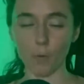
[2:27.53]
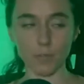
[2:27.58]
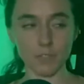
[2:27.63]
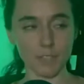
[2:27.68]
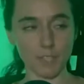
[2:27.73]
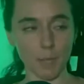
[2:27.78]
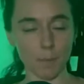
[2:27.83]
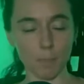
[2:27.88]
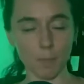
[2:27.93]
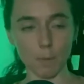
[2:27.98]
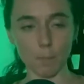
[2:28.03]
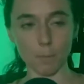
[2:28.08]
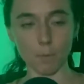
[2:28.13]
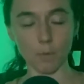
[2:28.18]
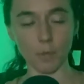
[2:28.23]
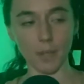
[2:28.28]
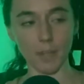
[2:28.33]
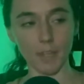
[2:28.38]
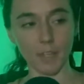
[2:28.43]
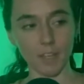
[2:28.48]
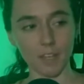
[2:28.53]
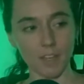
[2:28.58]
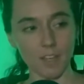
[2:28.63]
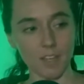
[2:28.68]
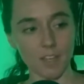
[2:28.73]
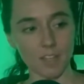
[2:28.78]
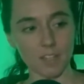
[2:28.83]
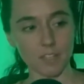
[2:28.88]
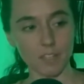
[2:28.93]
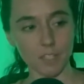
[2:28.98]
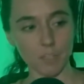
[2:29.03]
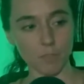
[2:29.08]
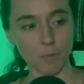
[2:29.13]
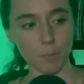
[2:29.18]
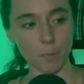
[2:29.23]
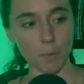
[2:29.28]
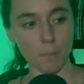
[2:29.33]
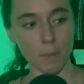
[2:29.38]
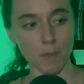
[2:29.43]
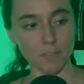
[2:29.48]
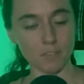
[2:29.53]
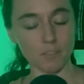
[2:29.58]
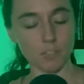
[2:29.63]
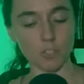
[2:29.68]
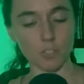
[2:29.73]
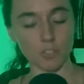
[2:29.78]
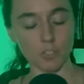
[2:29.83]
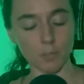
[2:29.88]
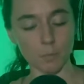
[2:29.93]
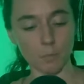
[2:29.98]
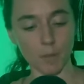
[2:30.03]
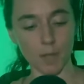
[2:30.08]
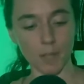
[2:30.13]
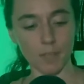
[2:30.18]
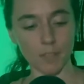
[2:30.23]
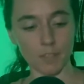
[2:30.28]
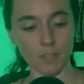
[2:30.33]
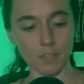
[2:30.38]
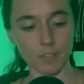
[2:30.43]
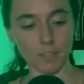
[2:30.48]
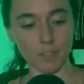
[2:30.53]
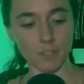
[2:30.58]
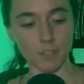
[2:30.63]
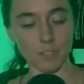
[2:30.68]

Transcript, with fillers: I always get people like leaving me messages in my